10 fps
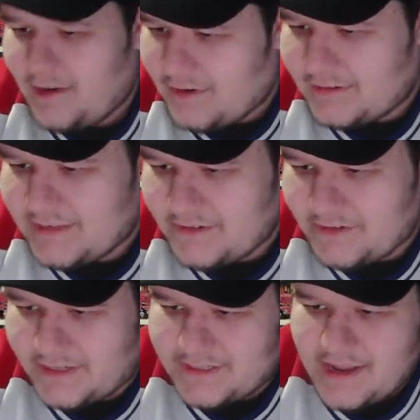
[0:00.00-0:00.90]
All right, thank you
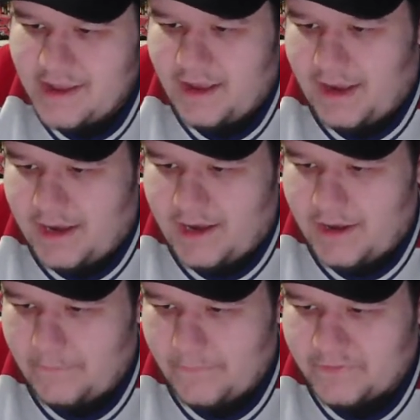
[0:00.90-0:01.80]
guys.
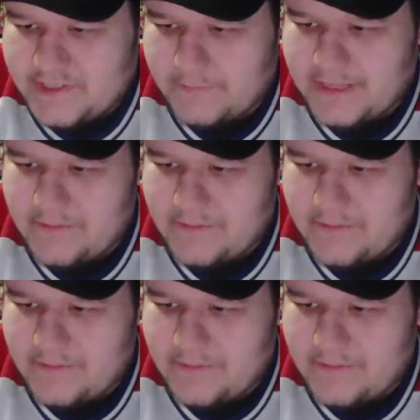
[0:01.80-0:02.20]
For someone like